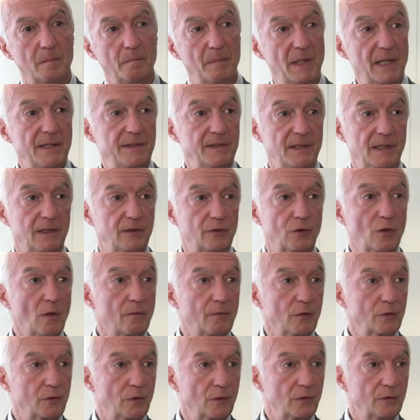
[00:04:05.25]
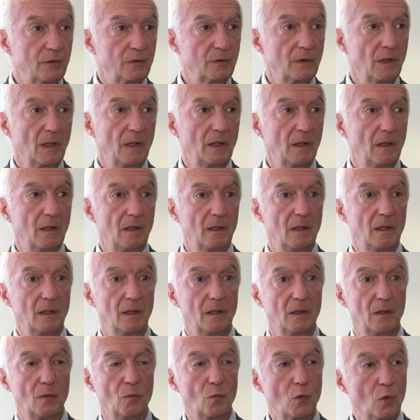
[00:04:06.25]
basic services,
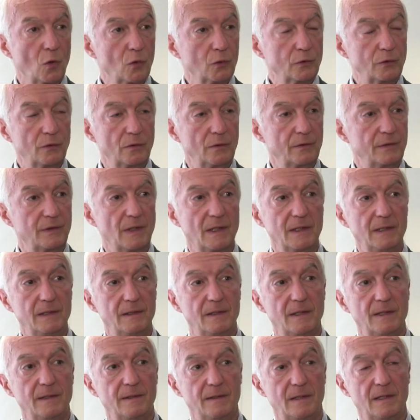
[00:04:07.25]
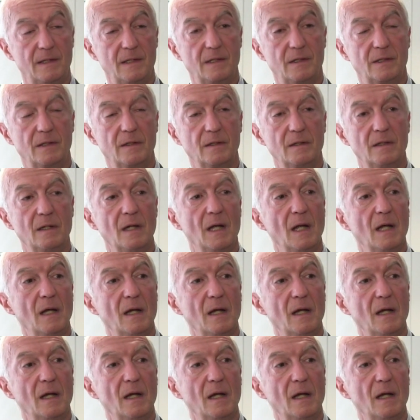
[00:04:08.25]
water, sanitization,